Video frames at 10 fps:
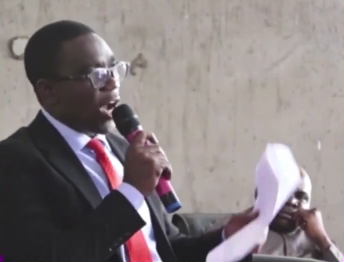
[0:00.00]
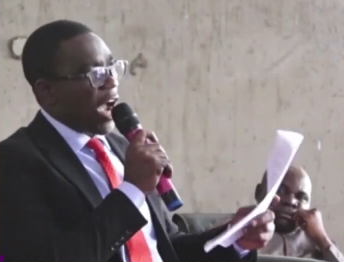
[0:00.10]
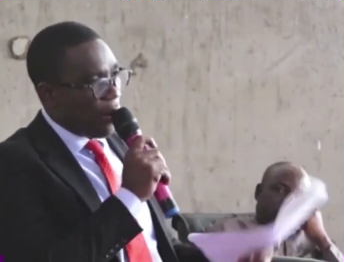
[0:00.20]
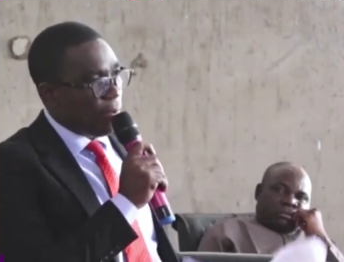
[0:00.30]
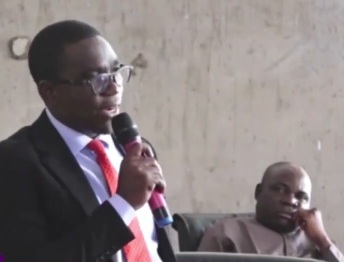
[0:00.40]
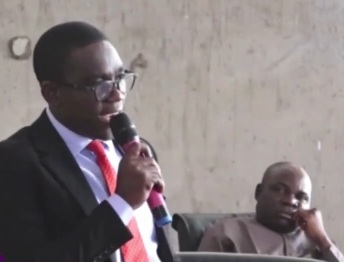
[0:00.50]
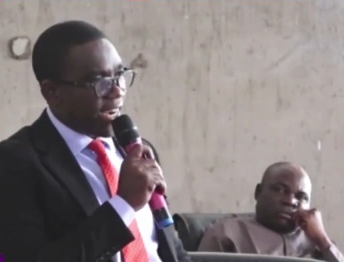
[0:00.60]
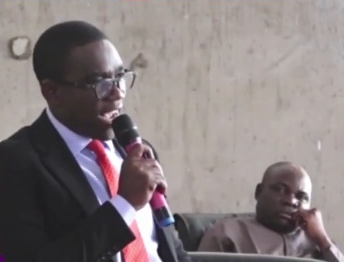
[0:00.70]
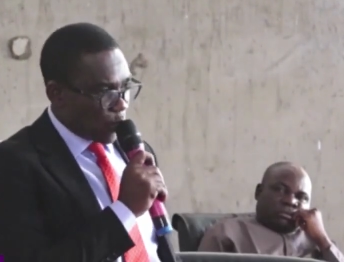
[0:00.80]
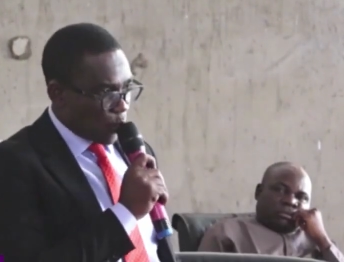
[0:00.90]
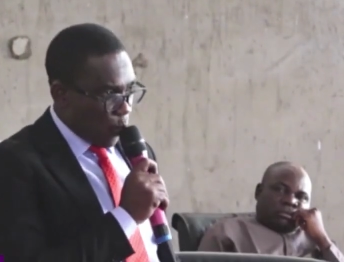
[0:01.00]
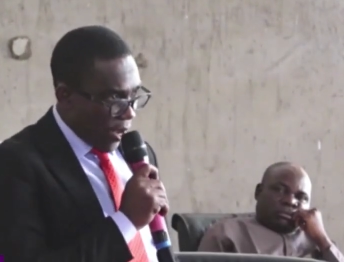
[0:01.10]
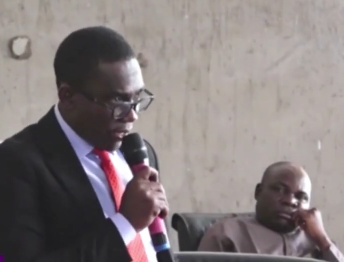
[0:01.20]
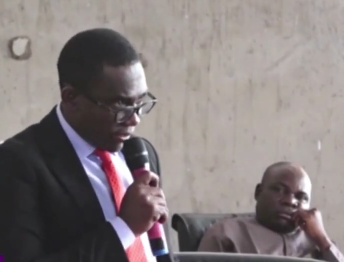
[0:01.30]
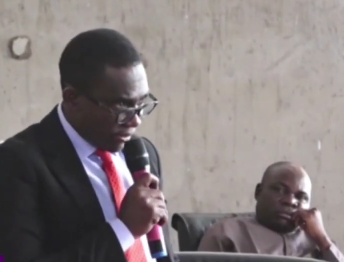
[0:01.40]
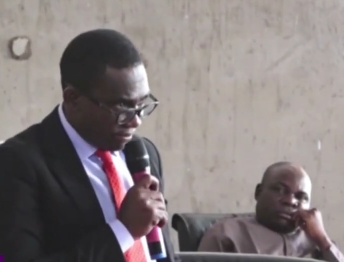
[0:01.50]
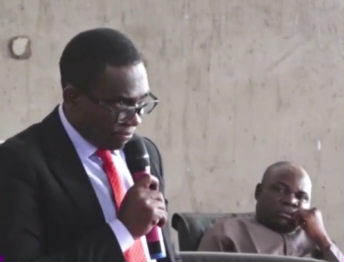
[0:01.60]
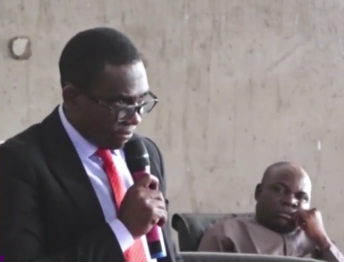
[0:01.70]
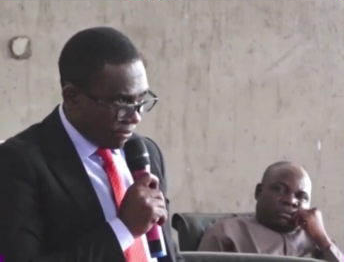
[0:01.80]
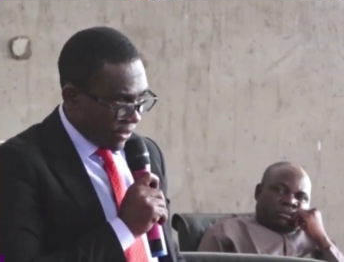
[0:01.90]
Speaker 1: to accommodate as well,
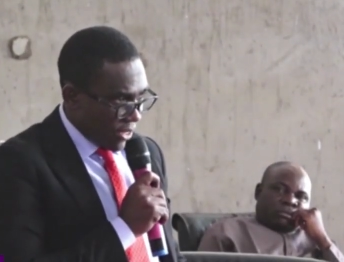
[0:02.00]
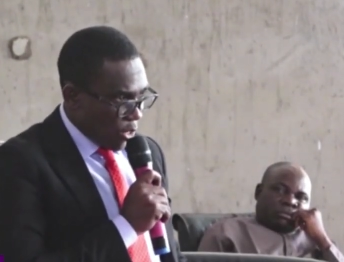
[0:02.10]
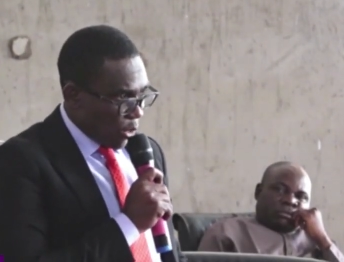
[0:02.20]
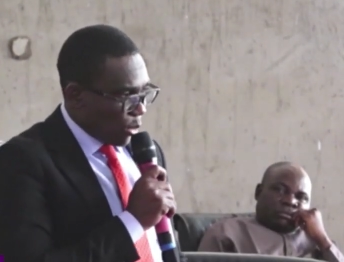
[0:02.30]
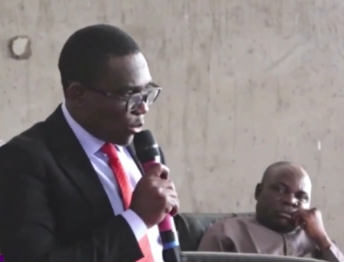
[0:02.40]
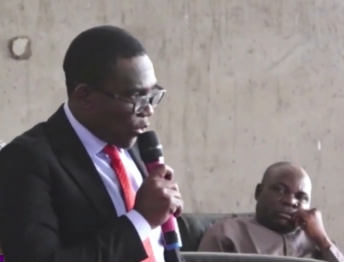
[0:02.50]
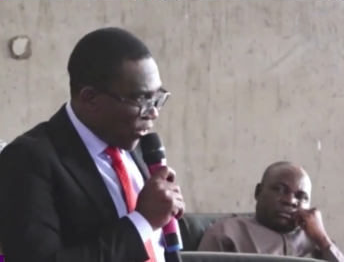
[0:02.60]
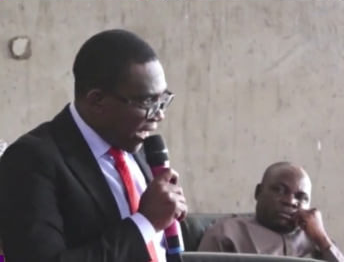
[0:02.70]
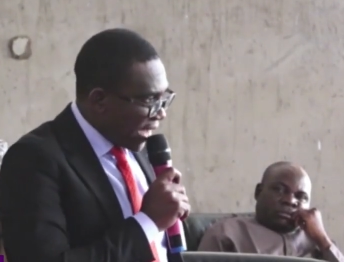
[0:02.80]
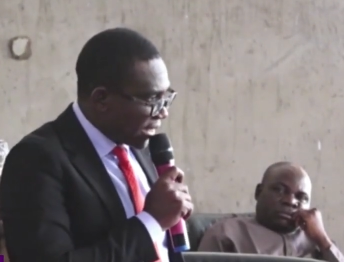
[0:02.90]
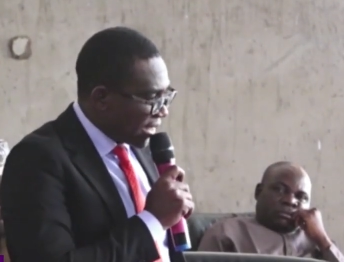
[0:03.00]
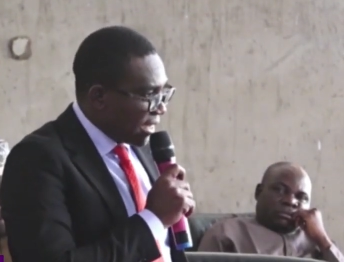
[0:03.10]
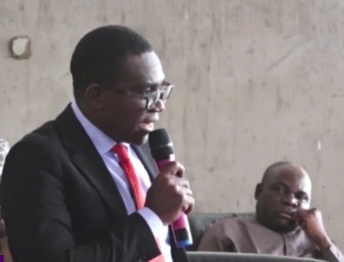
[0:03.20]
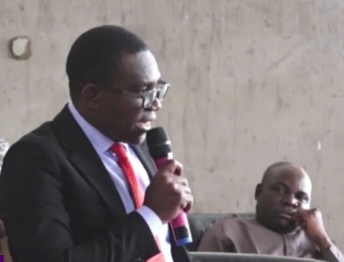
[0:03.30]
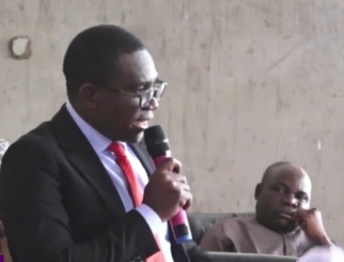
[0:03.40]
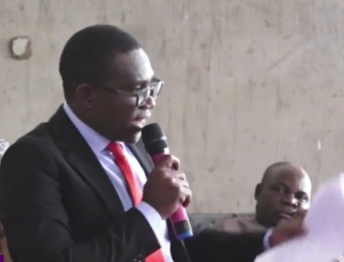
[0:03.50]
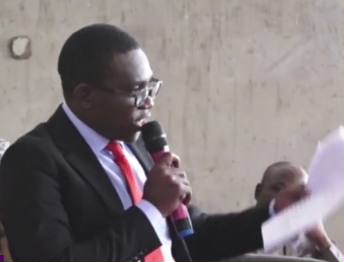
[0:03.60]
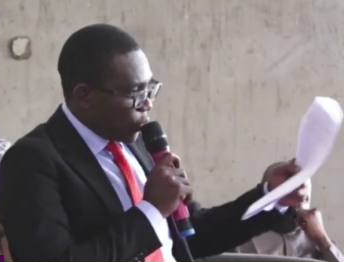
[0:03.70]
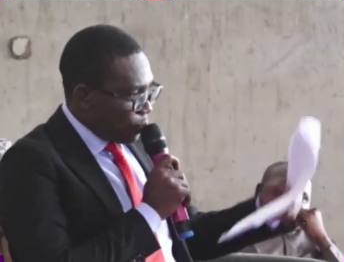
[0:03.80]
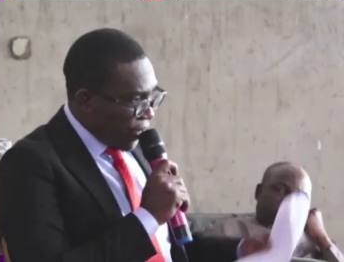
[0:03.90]
so that
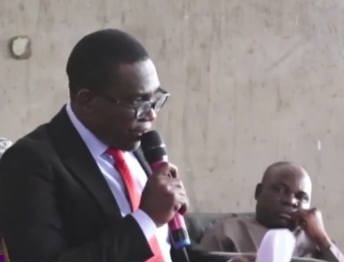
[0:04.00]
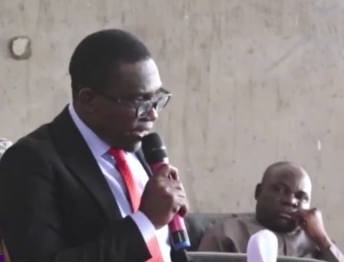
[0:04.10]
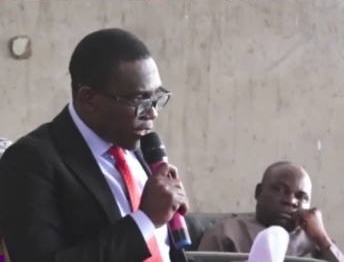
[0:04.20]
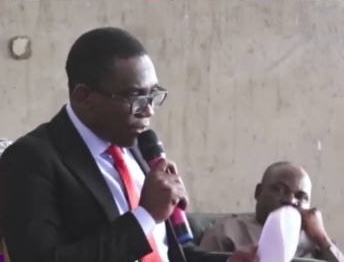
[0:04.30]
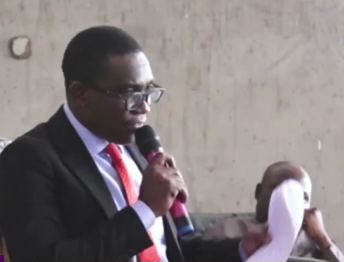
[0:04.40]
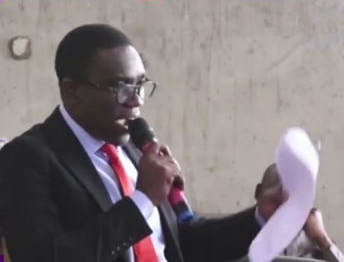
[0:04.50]
the spirit of